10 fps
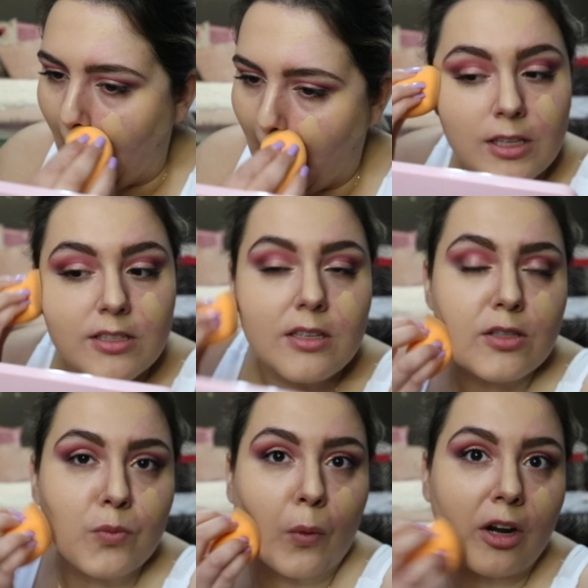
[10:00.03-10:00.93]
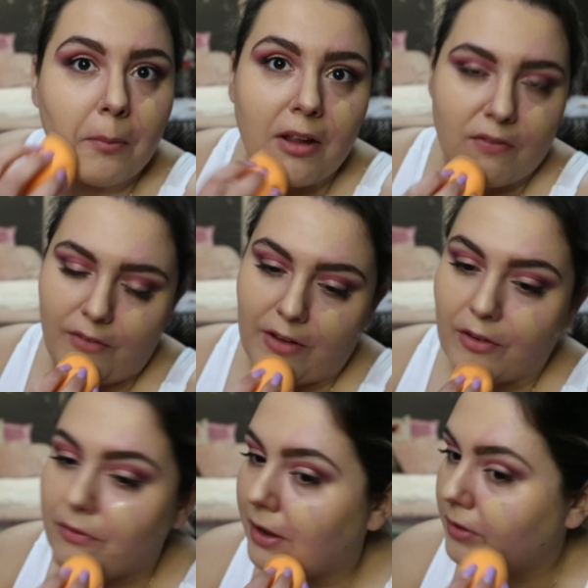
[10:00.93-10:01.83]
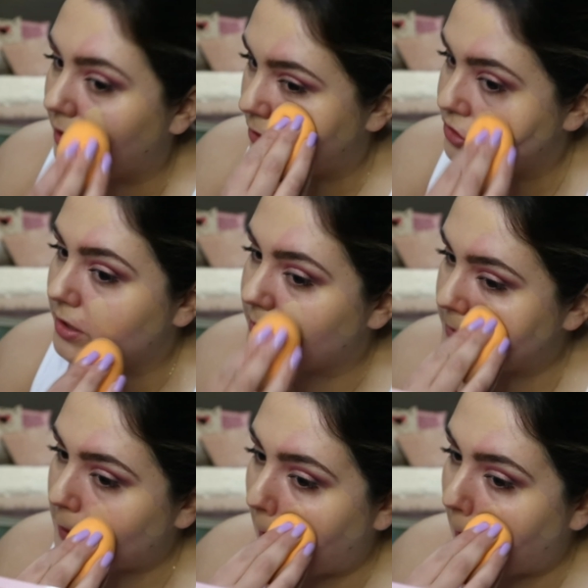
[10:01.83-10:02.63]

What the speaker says: This is one of my favorite foundations.